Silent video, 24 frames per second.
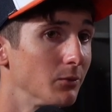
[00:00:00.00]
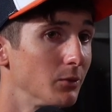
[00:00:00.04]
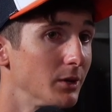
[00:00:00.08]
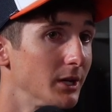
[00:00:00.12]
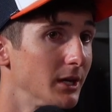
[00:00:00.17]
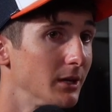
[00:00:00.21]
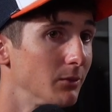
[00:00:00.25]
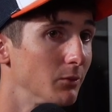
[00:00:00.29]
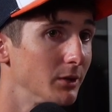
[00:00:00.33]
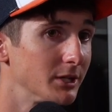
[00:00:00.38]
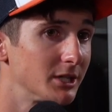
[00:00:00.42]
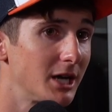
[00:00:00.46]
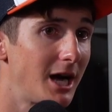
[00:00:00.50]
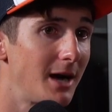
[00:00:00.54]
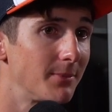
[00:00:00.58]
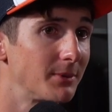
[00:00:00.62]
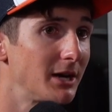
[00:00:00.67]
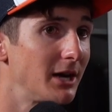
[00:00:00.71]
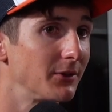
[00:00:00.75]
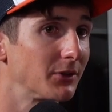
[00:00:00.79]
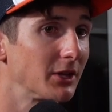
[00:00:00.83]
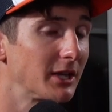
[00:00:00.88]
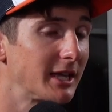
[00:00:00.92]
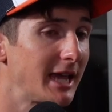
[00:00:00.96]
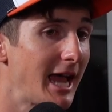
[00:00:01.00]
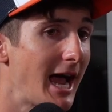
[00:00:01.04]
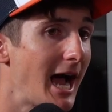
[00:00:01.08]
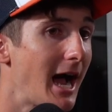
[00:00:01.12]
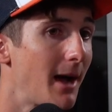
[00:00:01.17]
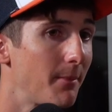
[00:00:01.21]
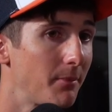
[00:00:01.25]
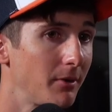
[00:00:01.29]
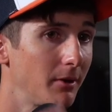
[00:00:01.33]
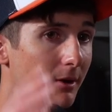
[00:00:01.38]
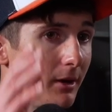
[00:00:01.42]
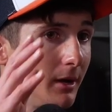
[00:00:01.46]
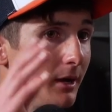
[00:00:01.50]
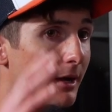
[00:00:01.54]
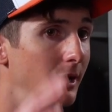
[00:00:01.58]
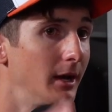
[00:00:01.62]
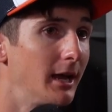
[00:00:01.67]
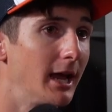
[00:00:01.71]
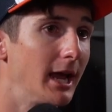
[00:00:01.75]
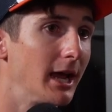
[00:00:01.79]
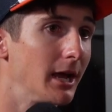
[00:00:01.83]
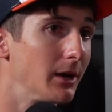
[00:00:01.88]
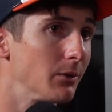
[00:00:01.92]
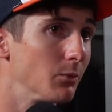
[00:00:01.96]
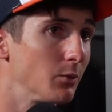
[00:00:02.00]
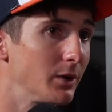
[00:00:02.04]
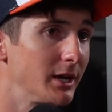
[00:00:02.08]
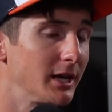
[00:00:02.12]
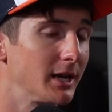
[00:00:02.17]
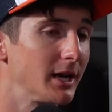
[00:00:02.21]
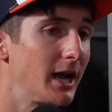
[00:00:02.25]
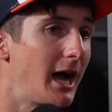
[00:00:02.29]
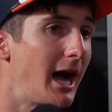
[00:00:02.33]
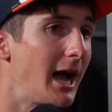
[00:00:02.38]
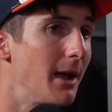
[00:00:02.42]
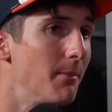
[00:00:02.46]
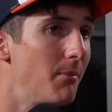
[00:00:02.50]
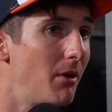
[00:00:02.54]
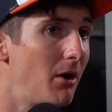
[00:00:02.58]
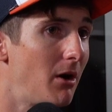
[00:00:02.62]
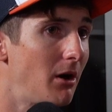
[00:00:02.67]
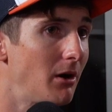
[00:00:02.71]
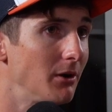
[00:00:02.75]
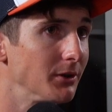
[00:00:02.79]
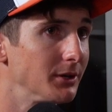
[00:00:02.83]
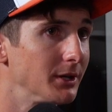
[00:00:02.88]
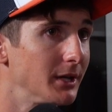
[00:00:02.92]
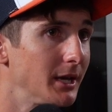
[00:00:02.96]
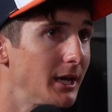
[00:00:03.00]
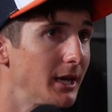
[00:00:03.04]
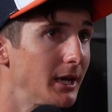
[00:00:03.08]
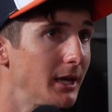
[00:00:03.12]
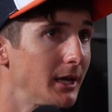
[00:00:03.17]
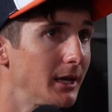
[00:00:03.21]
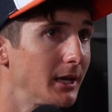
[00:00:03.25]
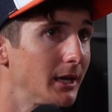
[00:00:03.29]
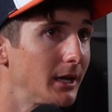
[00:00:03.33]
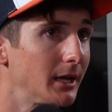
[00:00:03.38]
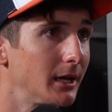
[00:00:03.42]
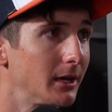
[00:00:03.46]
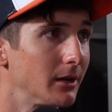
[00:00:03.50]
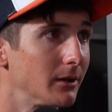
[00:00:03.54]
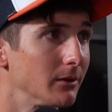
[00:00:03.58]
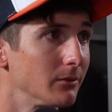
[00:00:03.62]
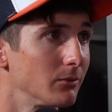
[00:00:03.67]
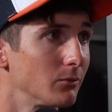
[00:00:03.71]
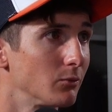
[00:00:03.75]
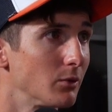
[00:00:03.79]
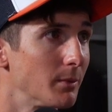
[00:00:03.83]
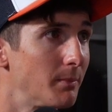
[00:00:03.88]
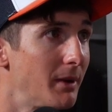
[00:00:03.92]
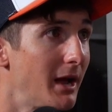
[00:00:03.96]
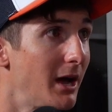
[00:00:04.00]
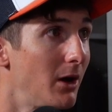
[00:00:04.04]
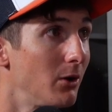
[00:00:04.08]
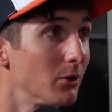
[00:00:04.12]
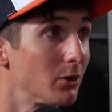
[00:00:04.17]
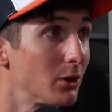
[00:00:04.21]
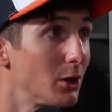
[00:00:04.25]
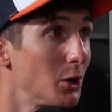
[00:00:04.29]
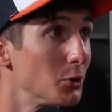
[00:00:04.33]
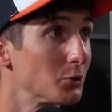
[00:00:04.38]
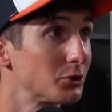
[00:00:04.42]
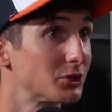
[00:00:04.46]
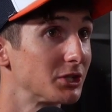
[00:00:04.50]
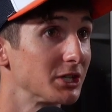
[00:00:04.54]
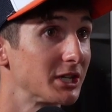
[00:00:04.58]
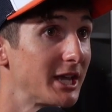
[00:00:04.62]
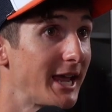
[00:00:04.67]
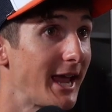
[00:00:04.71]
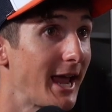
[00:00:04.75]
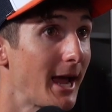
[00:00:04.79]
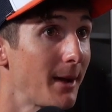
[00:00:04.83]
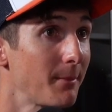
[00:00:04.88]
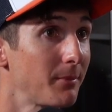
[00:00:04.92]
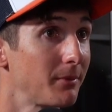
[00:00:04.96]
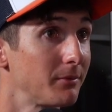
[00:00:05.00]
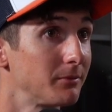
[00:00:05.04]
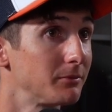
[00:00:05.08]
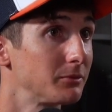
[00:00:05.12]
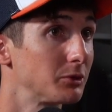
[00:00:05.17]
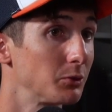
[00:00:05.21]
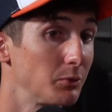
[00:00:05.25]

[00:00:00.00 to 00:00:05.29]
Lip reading: we topped out the cap, and we had eyeballed a rappel close to camp.